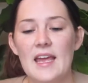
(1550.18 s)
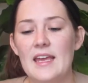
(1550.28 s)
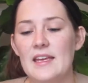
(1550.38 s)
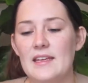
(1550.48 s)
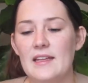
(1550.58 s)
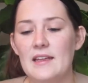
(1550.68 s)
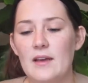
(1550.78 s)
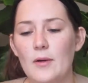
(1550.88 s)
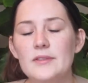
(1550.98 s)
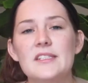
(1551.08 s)
it
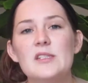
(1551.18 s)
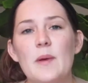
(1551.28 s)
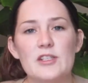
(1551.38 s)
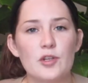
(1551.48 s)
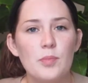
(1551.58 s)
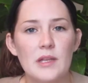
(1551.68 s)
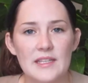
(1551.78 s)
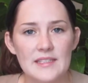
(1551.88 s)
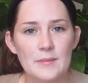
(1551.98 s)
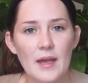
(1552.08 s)
holds a special
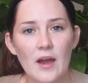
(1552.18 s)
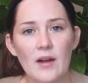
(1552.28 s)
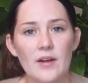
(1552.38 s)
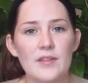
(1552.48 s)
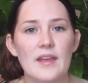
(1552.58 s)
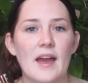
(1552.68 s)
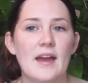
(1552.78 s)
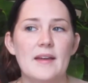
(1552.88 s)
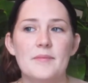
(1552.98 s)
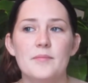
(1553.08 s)
place in my heart. Like,
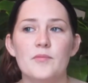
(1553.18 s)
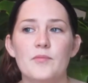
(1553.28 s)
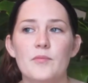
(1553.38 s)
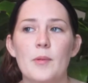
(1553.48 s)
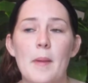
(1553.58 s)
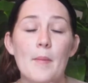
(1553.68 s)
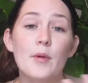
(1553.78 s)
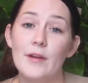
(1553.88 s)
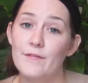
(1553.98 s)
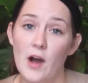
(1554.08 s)
I
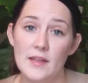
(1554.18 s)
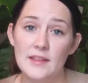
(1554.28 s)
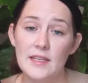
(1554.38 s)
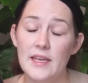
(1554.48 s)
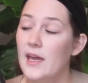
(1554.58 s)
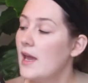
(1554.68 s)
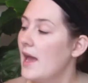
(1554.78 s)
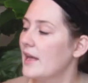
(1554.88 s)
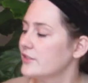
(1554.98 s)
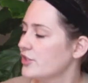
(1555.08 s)
remember it fondly,
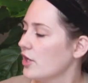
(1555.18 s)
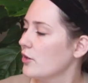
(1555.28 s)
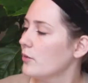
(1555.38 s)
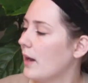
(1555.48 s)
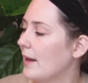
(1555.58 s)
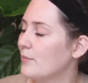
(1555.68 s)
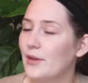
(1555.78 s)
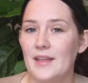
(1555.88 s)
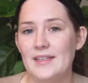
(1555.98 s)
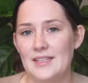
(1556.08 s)
and so I'm
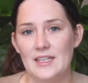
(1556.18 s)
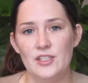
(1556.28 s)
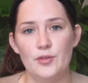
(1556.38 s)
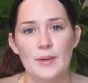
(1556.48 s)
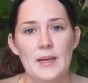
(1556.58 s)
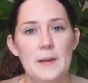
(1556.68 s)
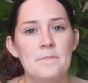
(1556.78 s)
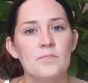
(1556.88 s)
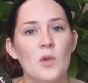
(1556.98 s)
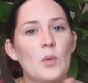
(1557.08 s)
really excited to read it.
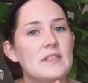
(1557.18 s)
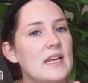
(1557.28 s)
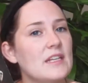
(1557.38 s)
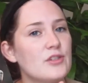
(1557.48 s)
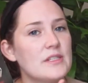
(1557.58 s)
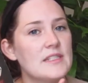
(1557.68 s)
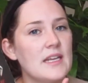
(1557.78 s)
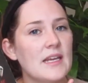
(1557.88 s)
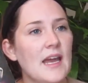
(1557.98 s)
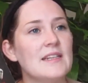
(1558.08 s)
What's
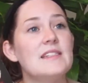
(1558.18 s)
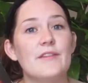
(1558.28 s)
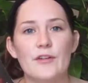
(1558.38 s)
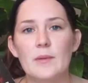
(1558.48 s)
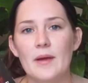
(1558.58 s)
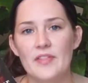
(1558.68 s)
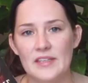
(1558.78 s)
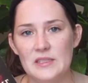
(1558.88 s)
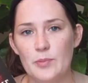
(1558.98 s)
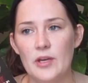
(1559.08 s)
interesting and different about
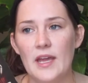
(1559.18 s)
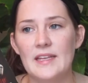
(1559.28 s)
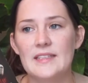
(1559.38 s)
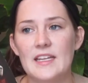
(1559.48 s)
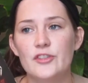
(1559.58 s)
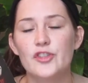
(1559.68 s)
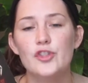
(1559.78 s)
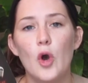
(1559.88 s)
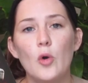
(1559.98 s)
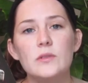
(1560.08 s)
this book is that it's
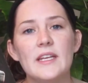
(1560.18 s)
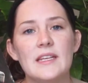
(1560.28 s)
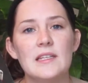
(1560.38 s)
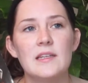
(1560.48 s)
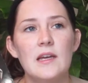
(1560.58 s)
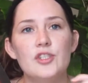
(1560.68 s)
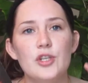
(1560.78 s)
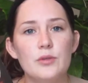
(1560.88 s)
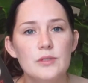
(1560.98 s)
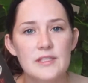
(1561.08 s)
told in
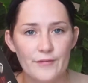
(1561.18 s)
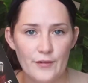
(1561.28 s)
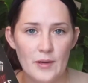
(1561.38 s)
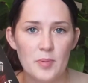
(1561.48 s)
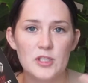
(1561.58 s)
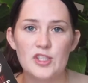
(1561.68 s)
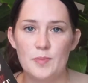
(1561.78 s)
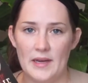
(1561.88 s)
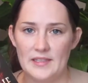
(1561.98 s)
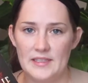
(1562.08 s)
two different
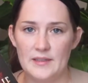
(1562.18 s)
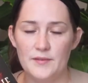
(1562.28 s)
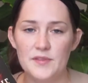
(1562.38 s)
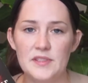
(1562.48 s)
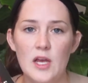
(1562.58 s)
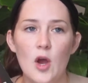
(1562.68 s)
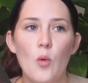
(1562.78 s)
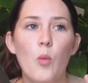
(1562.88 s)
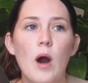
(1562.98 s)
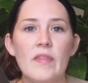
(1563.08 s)
perspectives.
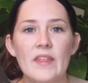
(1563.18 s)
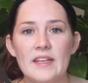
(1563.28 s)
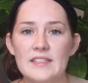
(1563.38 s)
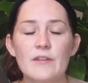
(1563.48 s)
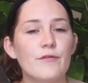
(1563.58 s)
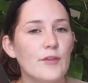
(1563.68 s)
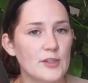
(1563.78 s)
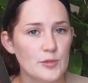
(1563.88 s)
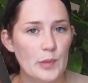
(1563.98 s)
One that is in first